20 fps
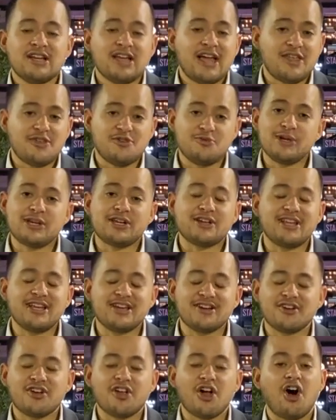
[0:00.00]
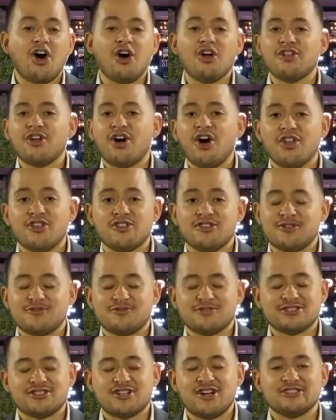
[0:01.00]
and we could hear all the
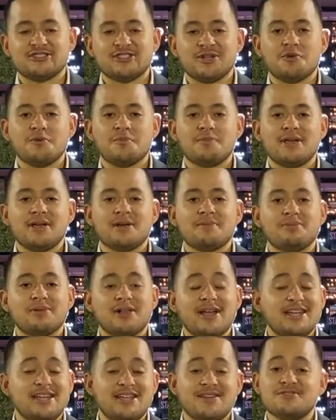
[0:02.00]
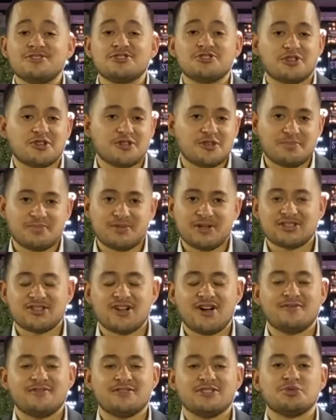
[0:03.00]
different songs that were being played, even during the press
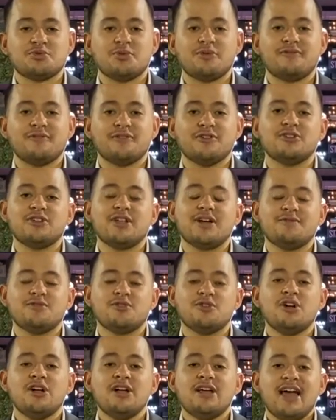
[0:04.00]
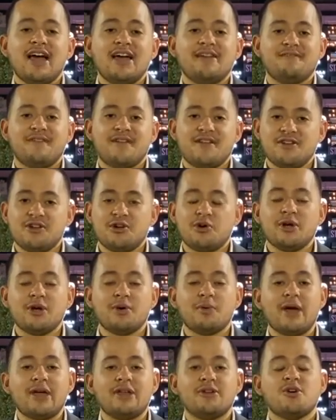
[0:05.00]
conferences when Phil Neville and Federico
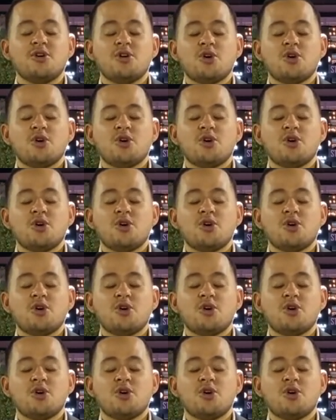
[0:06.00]
Higuain